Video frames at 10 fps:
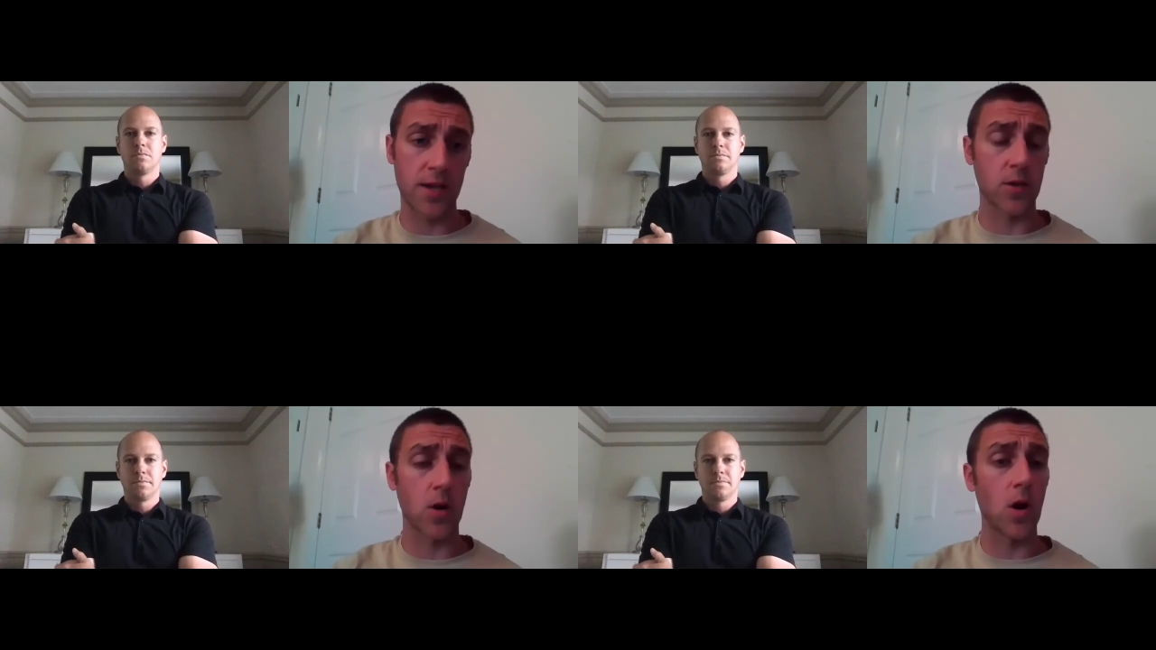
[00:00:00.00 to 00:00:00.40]

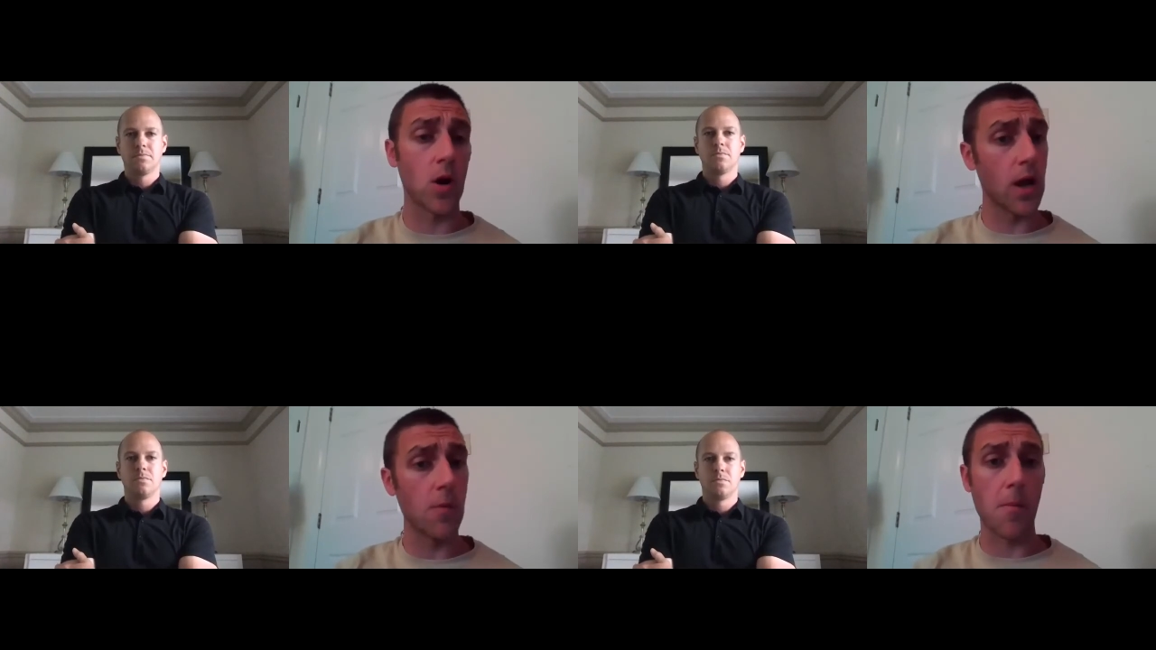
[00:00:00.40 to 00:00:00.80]
Speaker 1: guys are
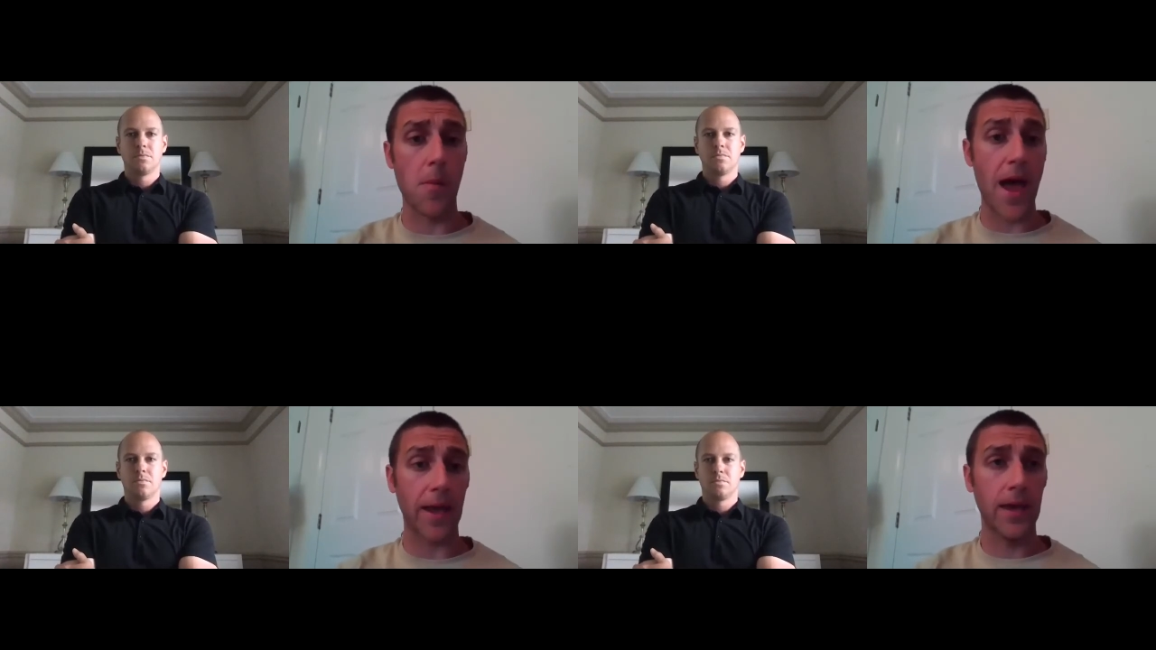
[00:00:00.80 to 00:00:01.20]
all coming
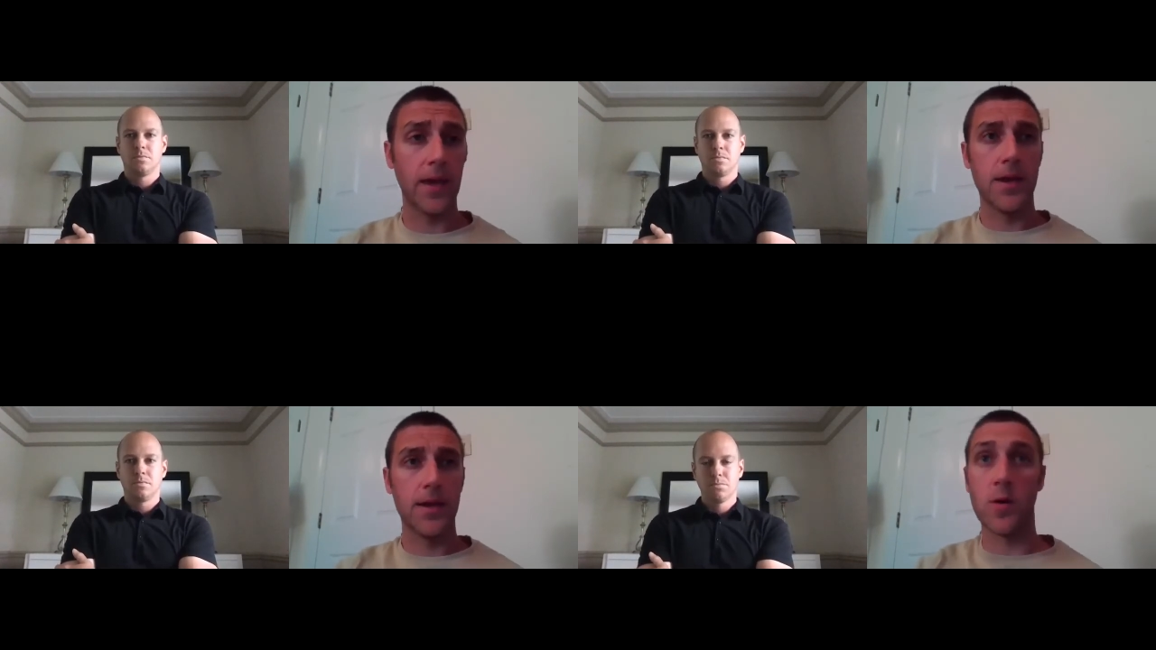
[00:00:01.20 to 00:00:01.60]
back
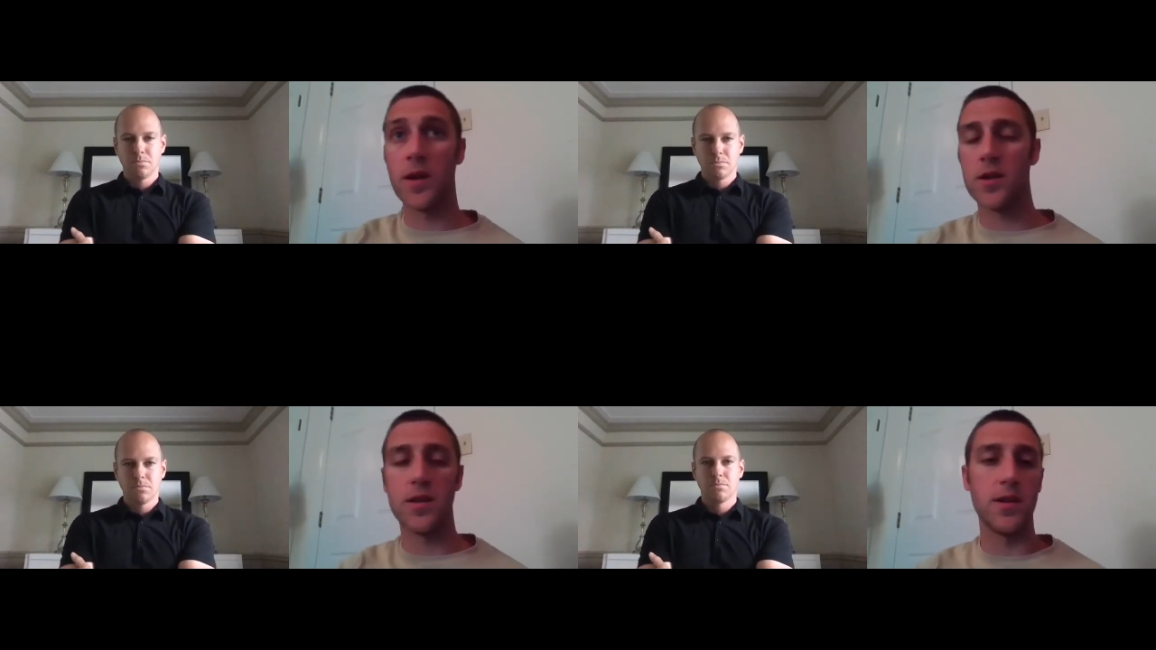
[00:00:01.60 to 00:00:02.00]
going
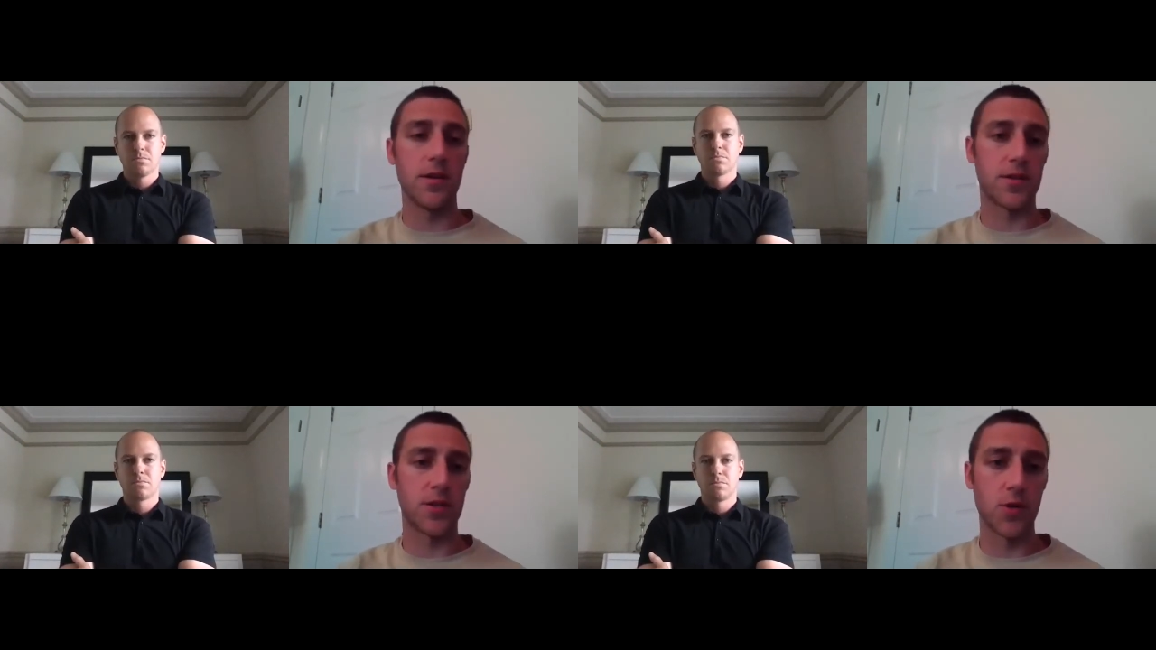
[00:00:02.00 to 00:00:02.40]
into
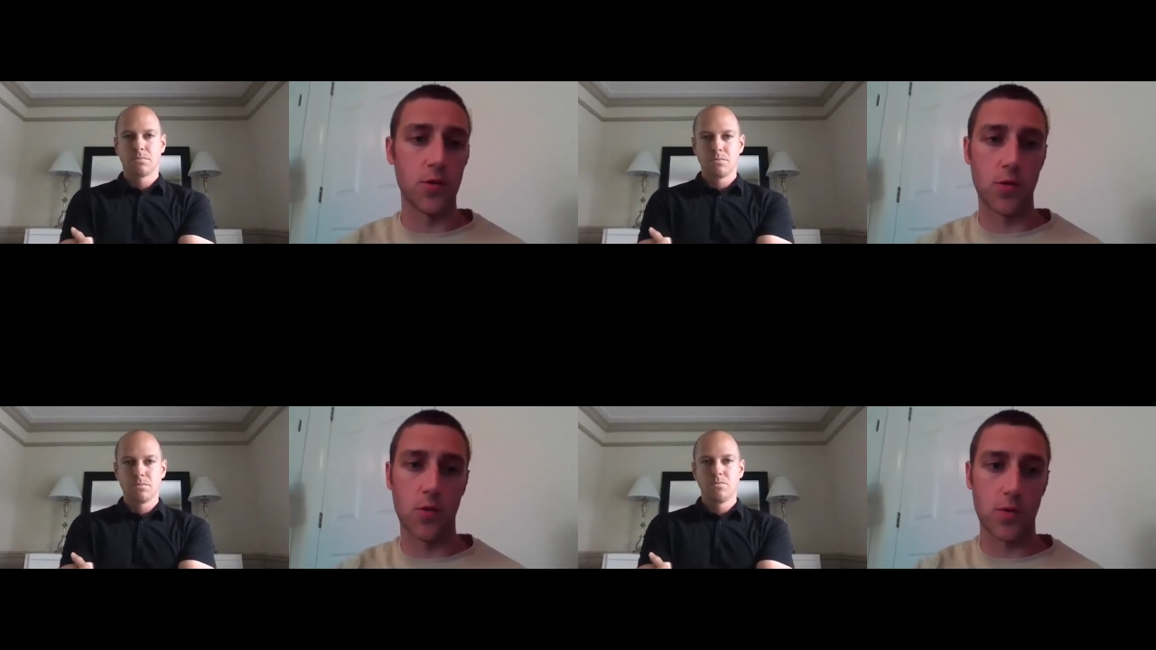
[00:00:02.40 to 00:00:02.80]
year
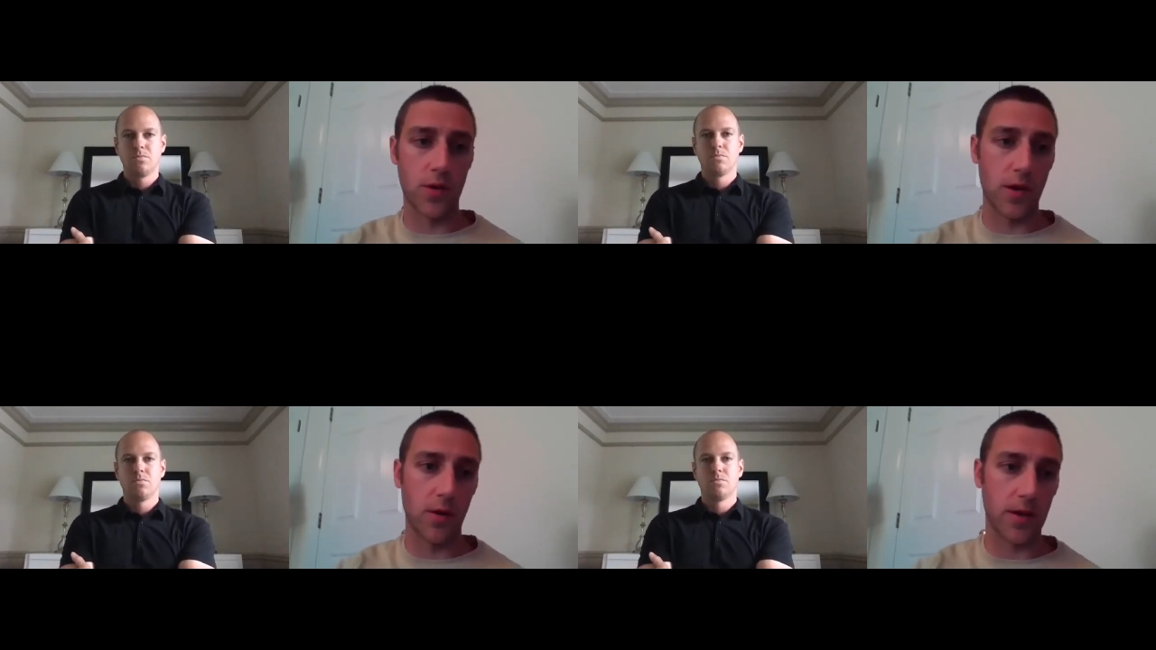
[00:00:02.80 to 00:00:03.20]
two
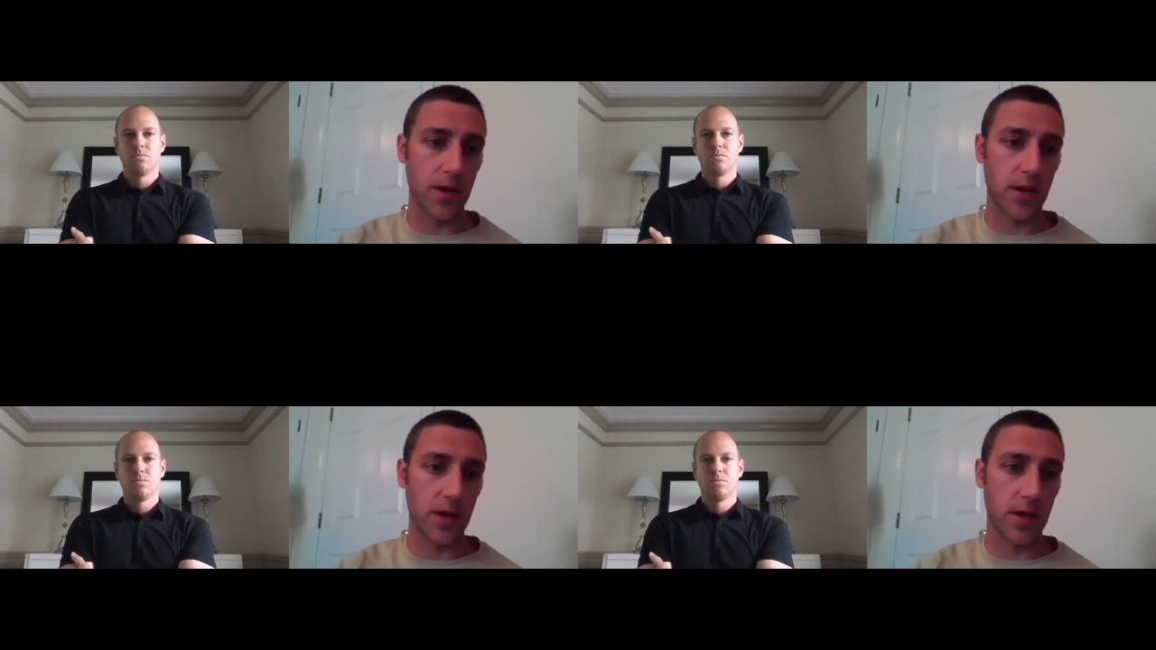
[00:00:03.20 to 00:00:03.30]
you know